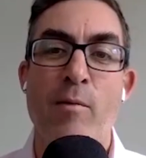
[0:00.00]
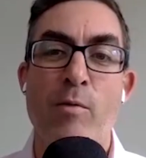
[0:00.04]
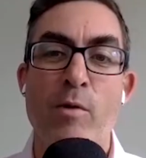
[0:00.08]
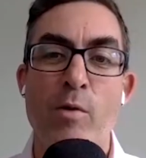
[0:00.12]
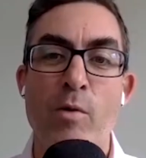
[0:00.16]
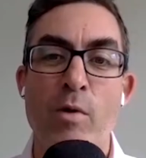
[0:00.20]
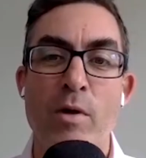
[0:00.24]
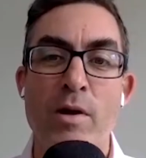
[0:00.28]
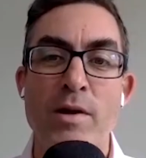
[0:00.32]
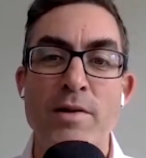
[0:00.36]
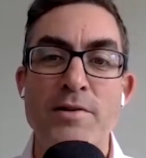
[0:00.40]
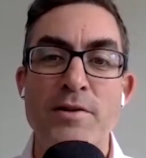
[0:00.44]
we
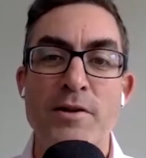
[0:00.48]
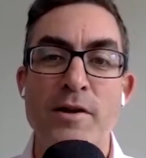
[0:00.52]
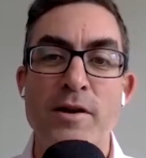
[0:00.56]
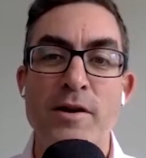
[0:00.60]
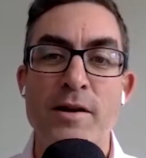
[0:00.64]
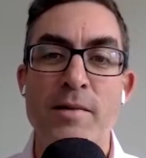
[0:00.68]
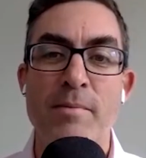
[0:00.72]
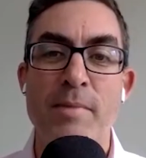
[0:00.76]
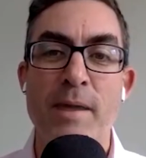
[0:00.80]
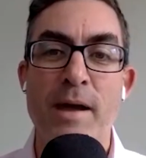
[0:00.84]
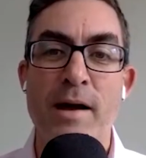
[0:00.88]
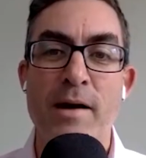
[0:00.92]
want to
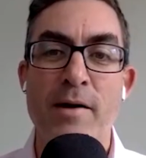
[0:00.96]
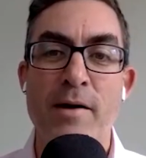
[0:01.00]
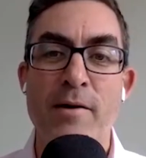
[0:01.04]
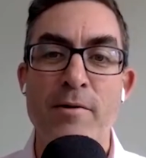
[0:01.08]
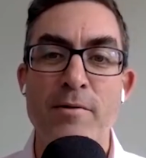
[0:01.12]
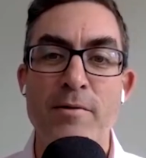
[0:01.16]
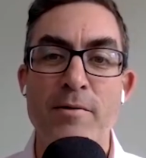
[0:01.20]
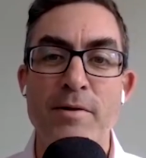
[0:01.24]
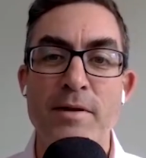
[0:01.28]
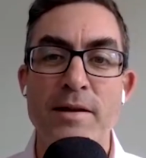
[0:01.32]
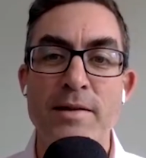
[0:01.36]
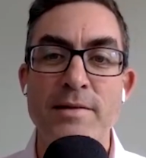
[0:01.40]
talk
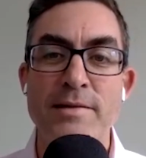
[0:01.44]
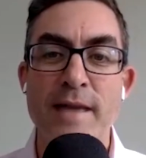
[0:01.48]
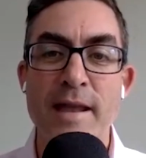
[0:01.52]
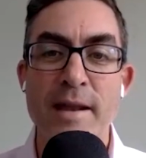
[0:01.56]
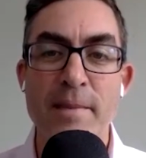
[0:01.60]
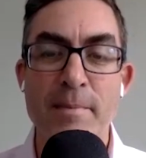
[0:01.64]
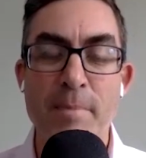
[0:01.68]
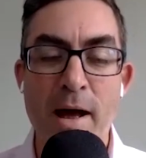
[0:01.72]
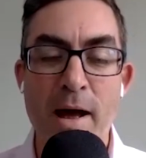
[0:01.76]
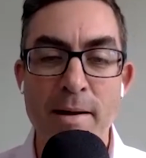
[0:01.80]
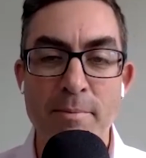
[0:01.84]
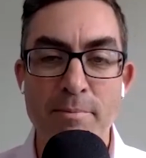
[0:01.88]
about
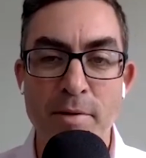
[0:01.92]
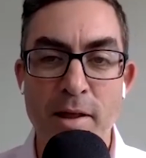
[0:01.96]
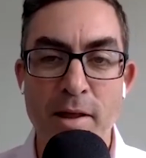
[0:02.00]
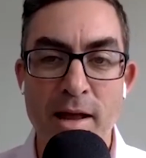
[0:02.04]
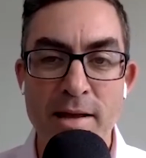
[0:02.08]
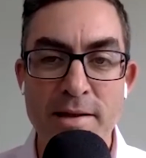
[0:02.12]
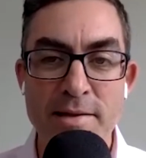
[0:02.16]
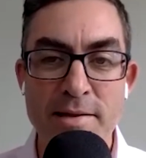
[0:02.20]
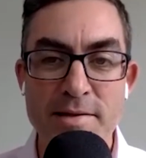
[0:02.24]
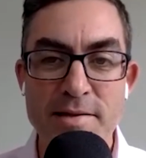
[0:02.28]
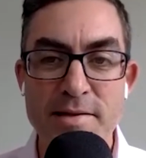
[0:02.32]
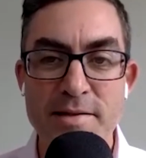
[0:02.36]
data
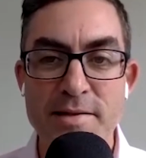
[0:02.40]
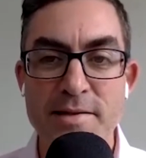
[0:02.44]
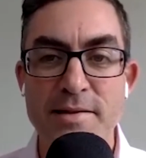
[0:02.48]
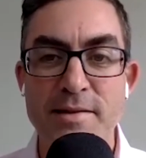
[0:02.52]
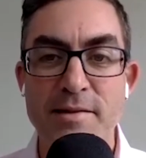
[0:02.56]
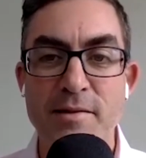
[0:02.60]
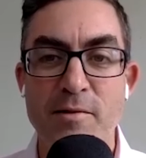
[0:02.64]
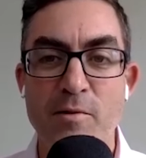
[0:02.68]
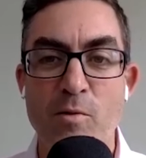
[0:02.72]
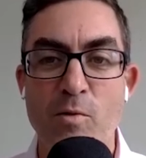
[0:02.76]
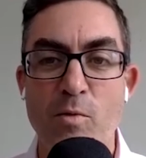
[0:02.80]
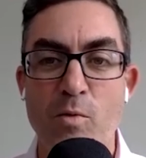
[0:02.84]
pipelines.
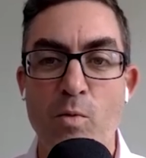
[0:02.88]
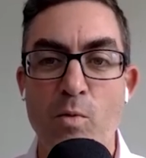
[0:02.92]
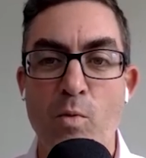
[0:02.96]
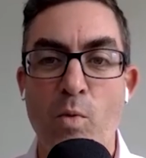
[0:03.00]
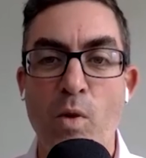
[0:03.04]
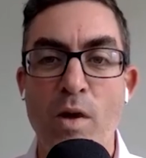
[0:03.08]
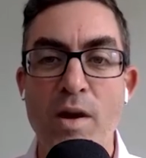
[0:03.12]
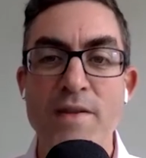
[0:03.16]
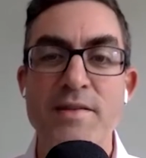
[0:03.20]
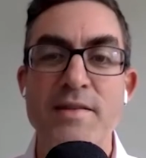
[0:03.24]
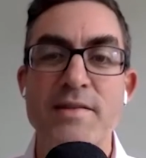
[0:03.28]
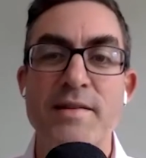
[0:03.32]

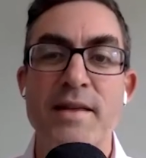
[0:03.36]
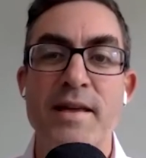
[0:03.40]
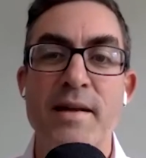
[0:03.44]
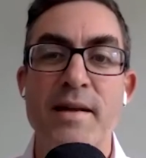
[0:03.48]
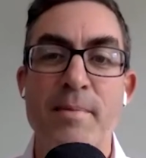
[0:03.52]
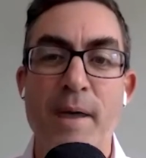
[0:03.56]
What is a data